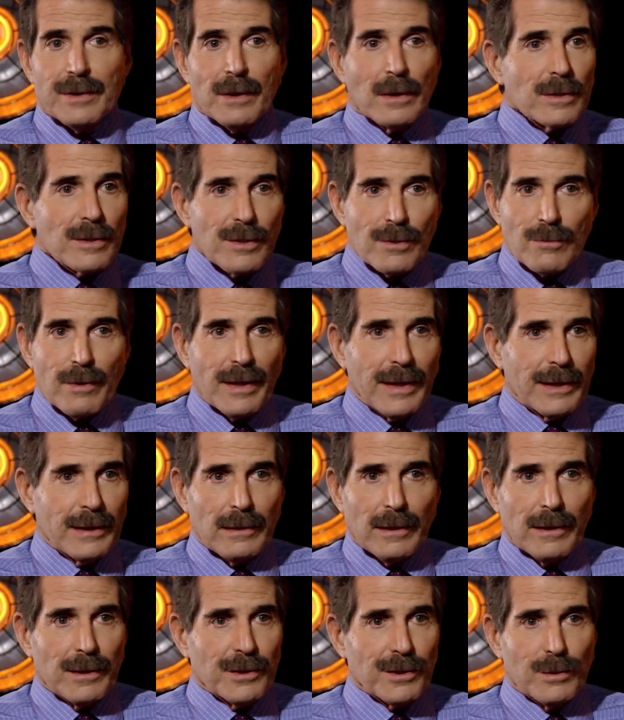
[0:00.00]
does the
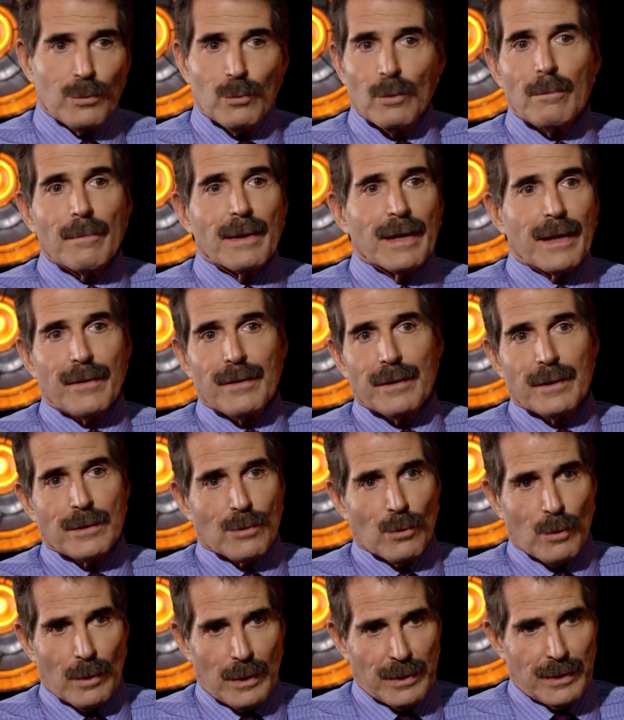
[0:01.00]
regulation will make
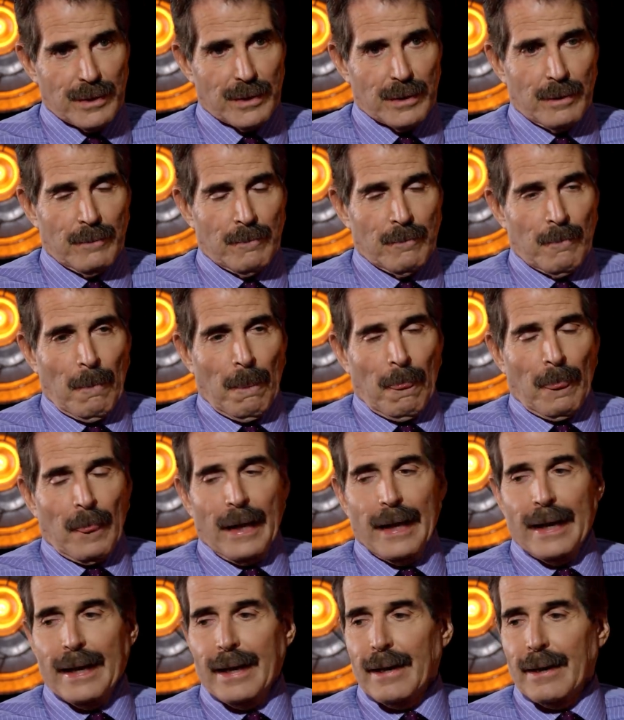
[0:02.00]
things worse.
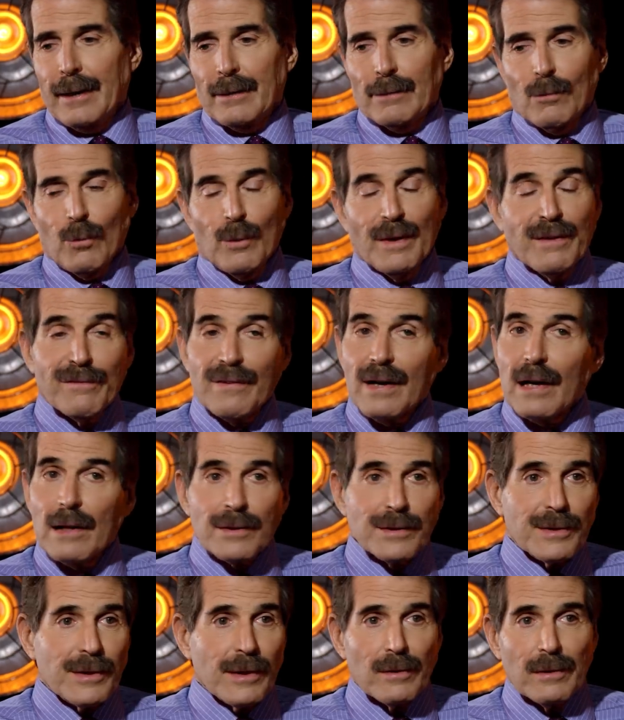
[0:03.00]
And we
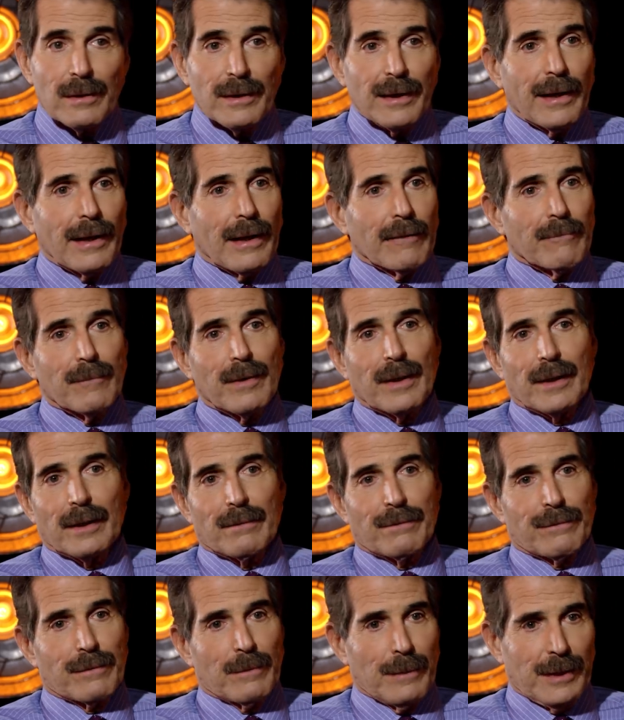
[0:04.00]
voluntarily gave them that
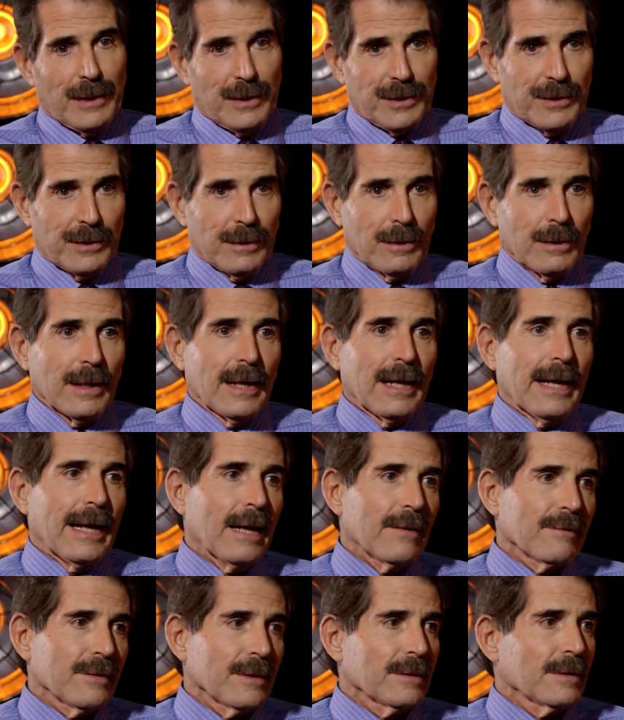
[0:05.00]
information. They
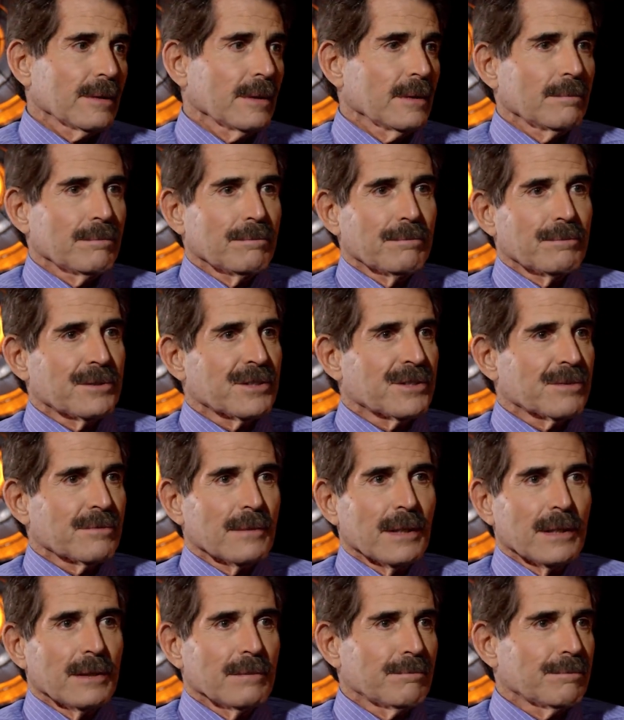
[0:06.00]
have it, they,
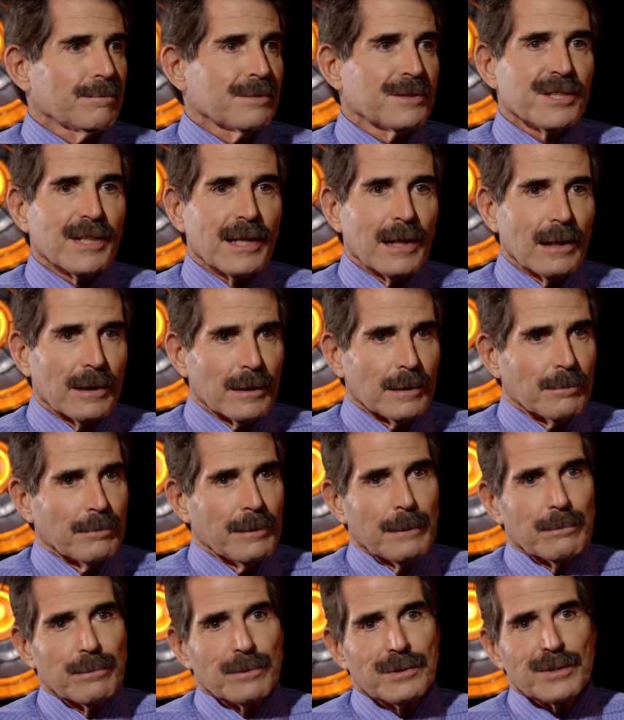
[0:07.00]
they sell it,
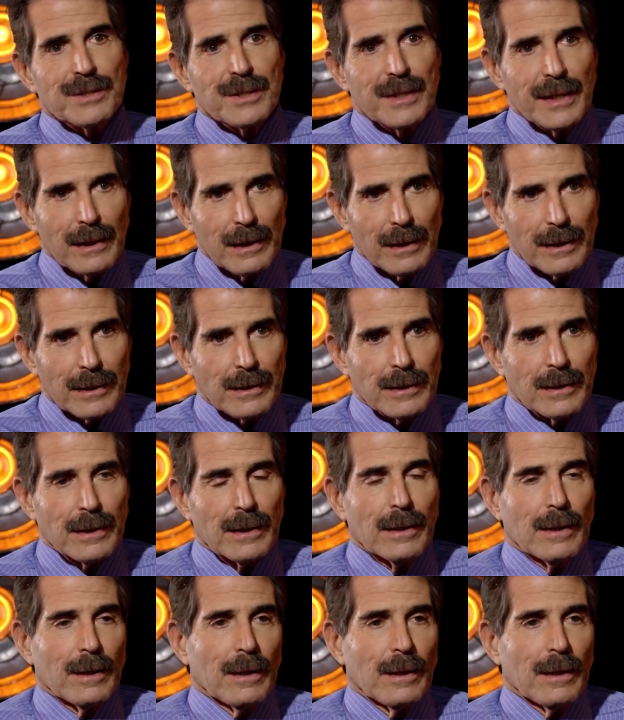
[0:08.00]
people steal it,